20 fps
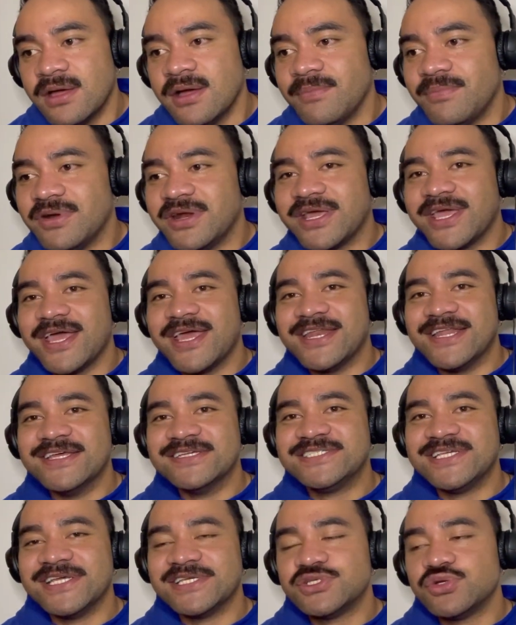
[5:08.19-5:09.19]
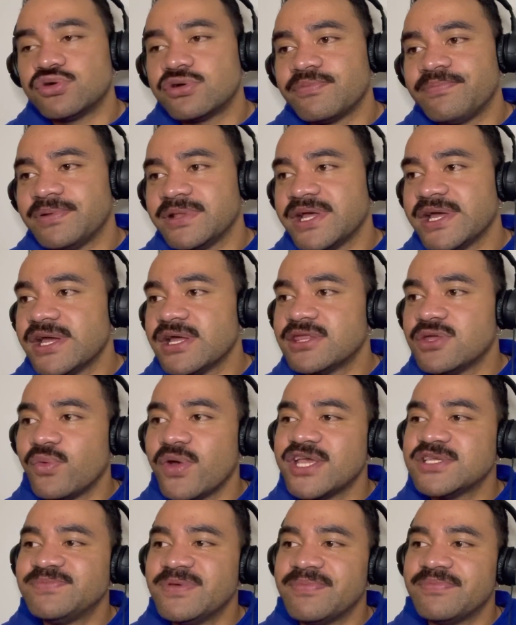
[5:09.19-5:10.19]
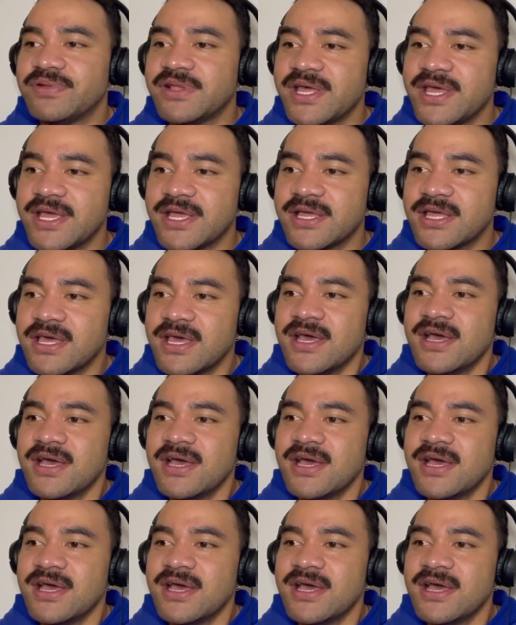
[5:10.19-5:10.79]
But again, is he a sort of player, the way he's been playing,